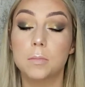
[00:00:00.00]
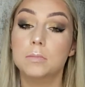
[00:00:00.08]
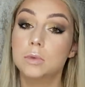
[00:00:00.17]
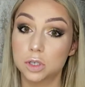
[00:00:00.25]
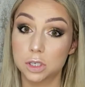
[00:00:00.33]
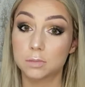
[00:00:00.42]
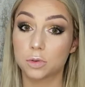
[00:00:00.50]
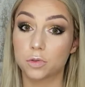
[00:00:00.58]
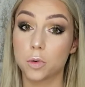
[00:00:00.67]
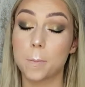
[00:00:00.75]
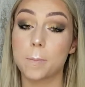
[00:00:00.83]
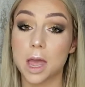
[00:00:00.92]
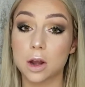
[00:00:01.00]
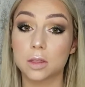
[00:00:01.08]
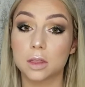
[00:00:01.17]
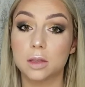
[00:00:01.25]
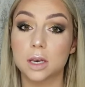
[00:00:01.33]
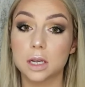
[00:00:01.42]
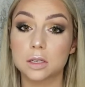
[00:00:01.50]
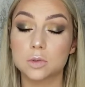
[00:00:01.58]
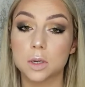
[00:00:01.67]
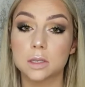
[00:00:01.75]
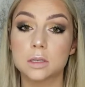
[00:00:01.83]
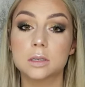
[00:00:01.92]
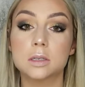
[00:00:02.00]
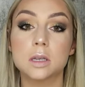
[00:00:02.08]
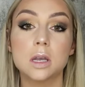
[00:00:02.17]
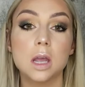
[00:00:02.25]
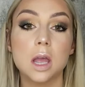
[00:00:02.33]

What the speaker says: most of them perform better than the NYX ones.